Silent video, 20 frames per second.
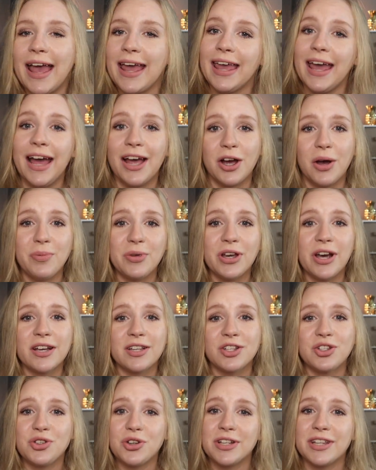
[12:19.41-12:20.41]
Yeah, I hope you
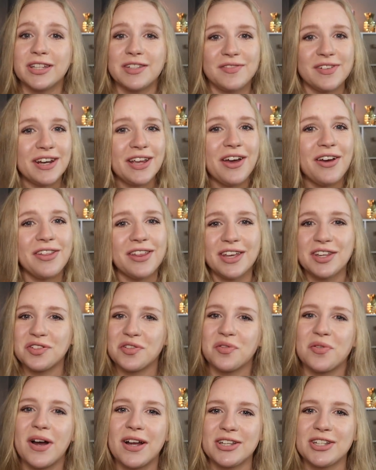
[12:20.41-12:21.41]
guys enjoyed this video. Thanks
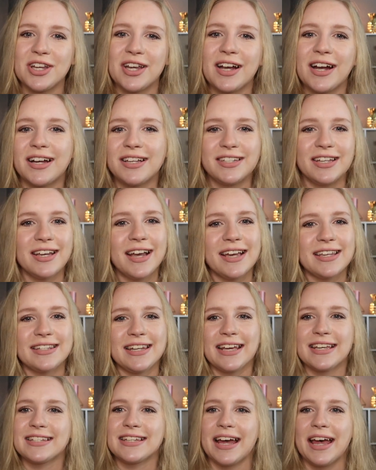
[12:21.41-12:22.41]
for watching. I'll see you guys
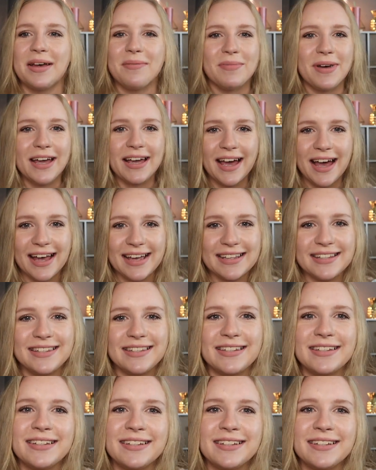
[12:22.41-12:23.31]
next time. Bye guys.